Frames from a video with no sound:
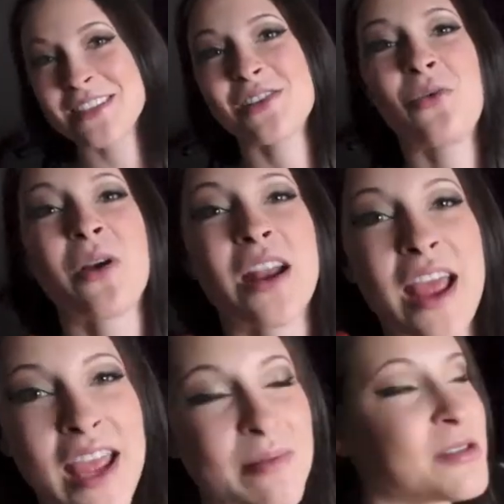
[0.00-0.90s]
So we're gonna
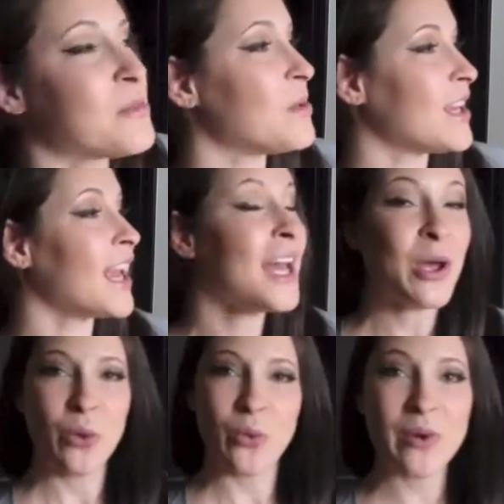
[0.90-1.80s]
aim to be
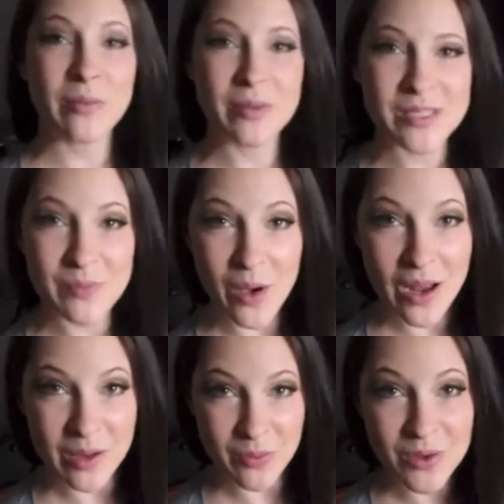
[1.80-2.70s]
women's
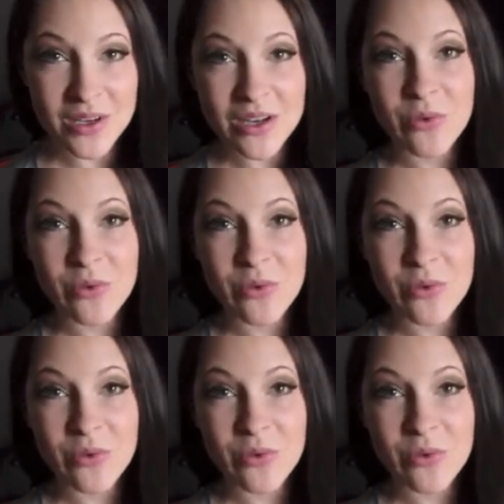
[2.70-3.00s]
bodybuilding,